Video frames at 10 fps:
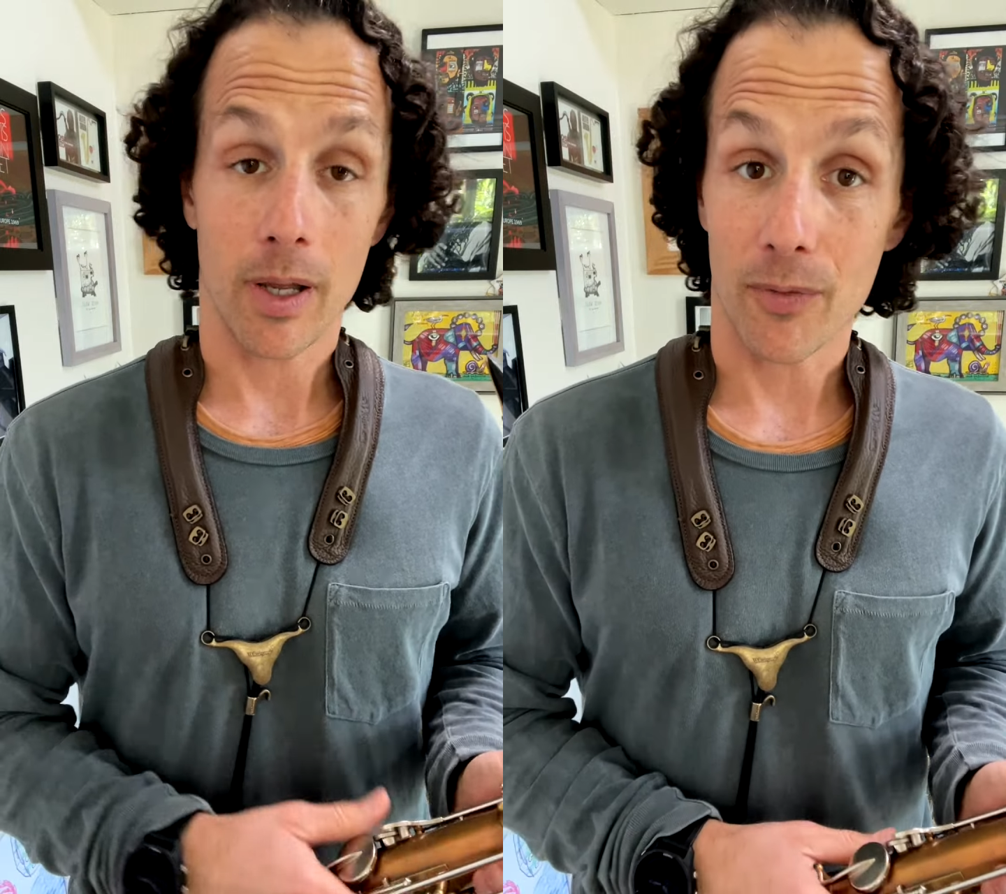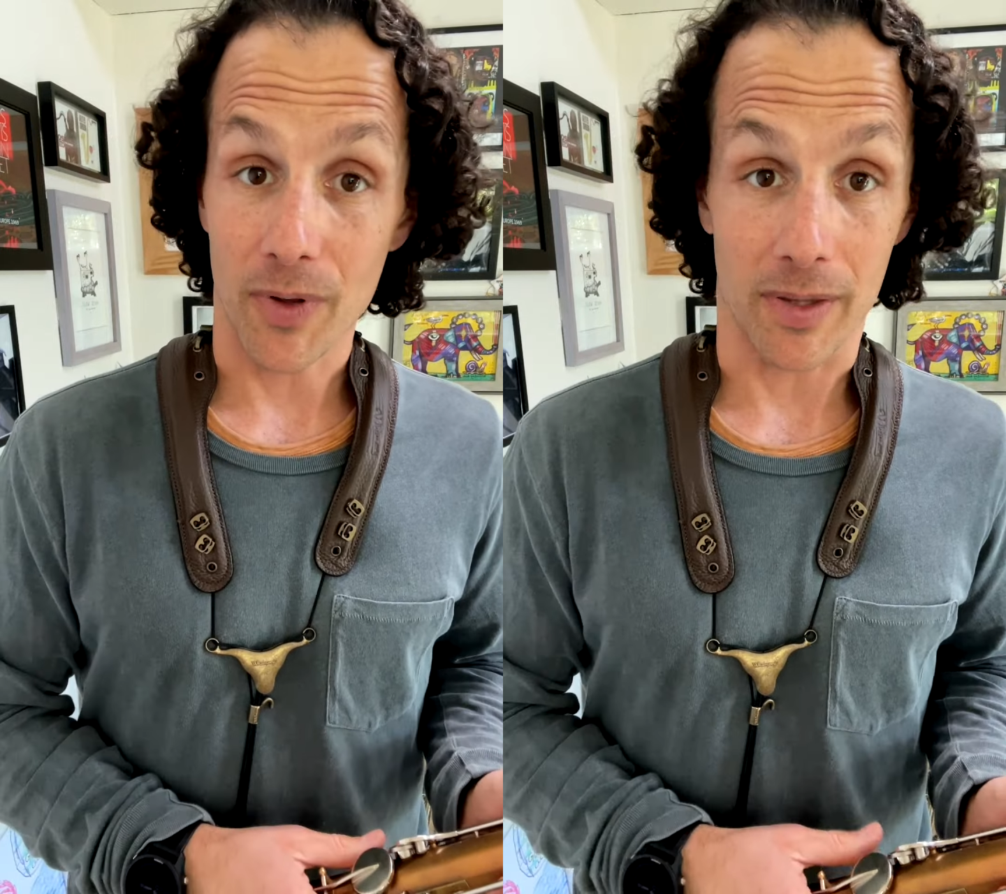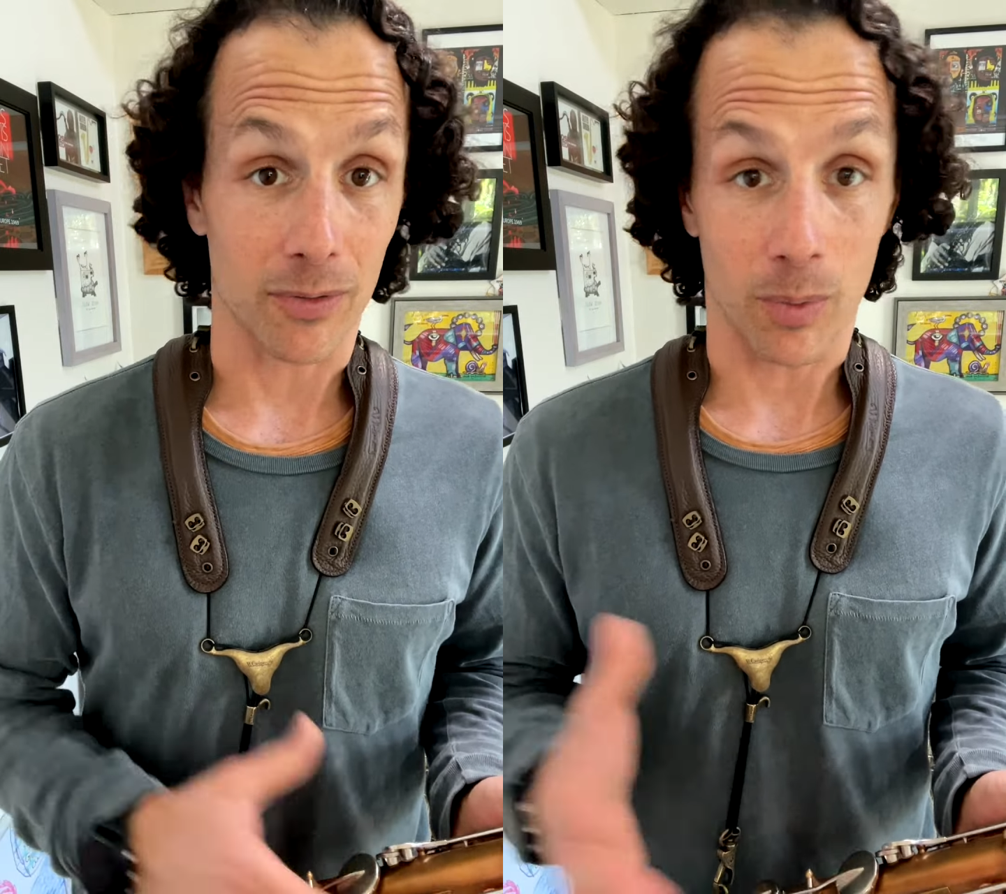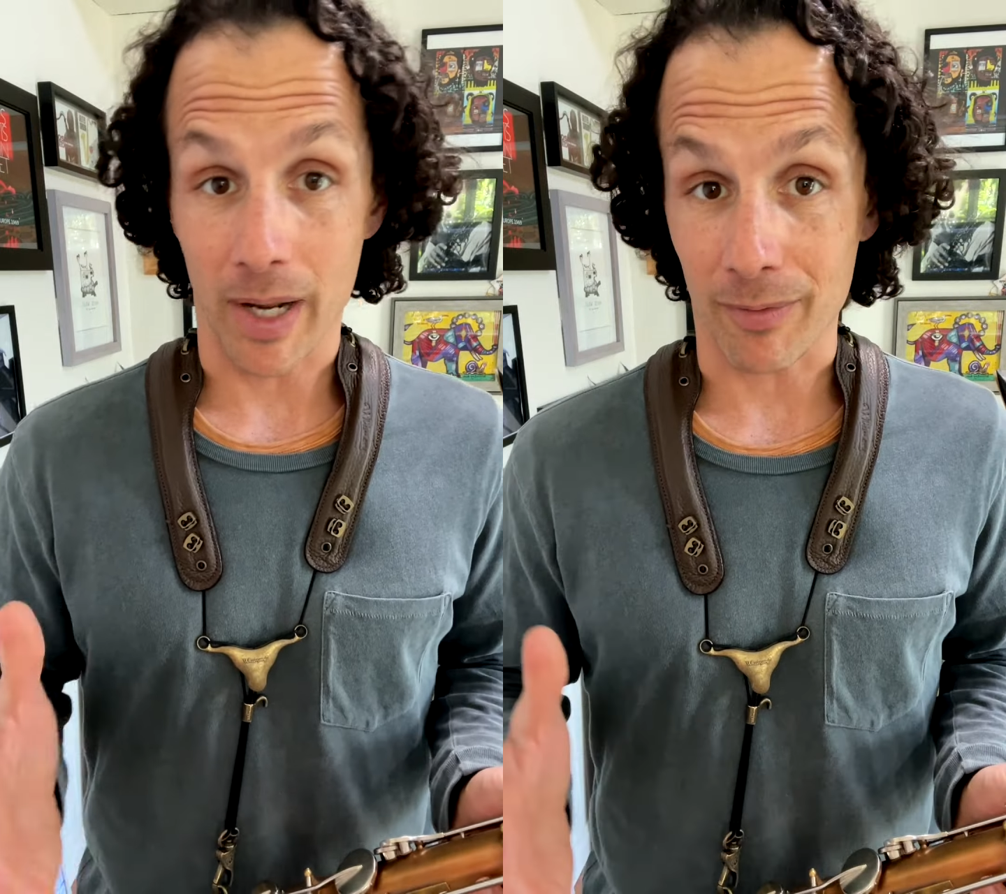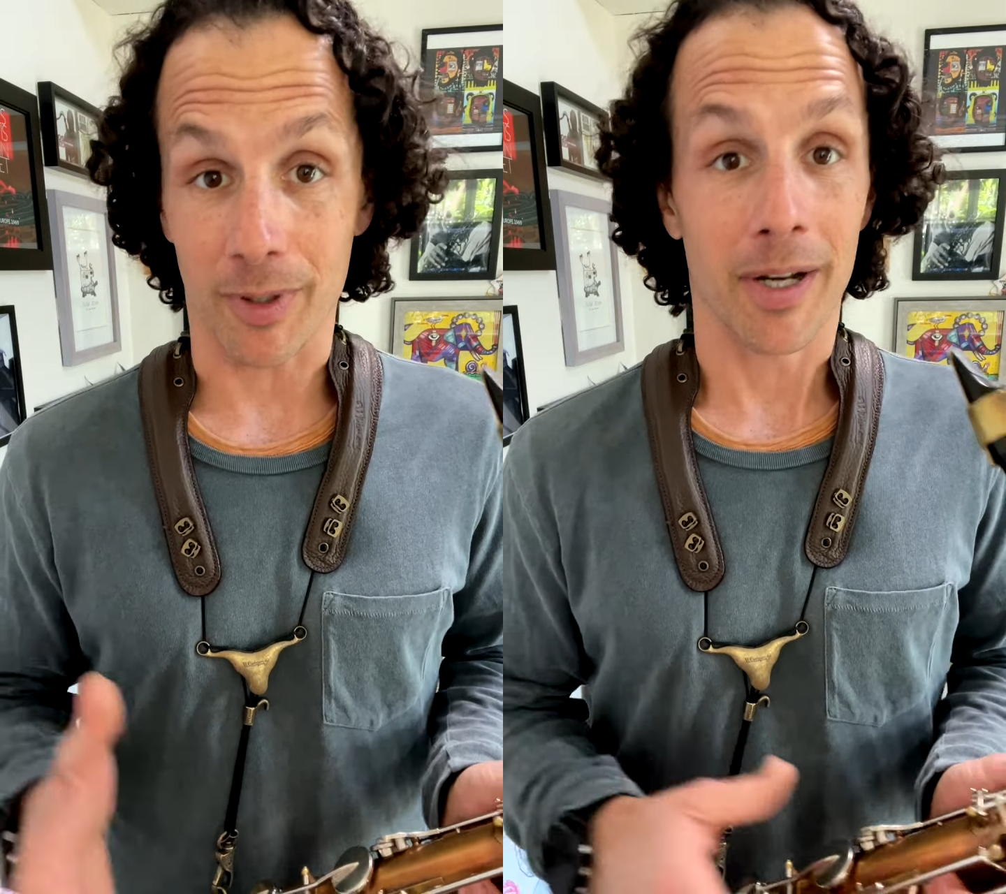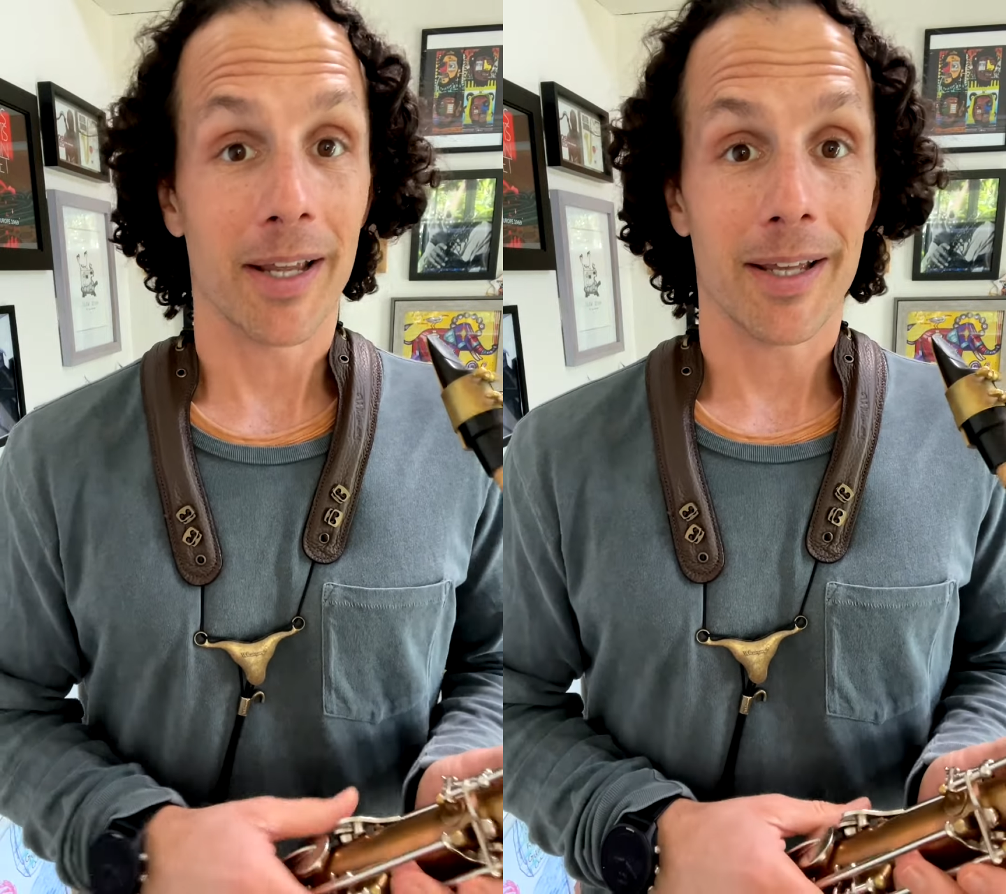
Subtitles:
fifths, whatever.